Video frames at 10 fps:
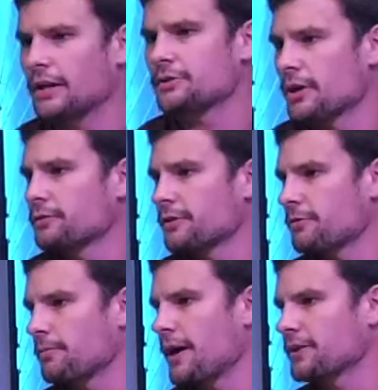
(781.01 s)
at Joseph
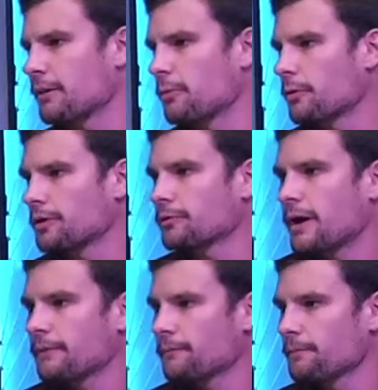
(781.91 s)
the past couple weeks,
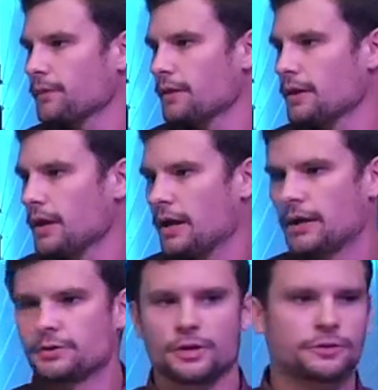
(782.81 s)
right?
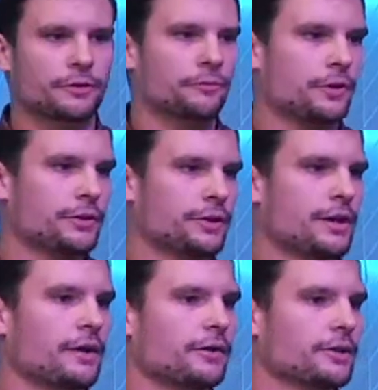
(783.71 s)
And Joseph was the
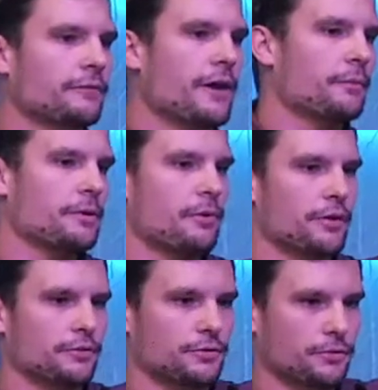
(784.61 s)
youngest of how many
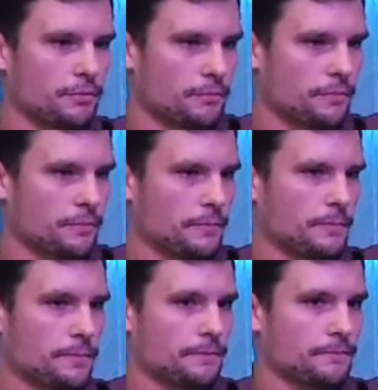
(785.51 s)
brothers?
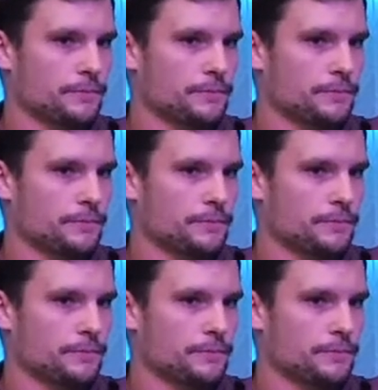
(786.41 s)
Twelve.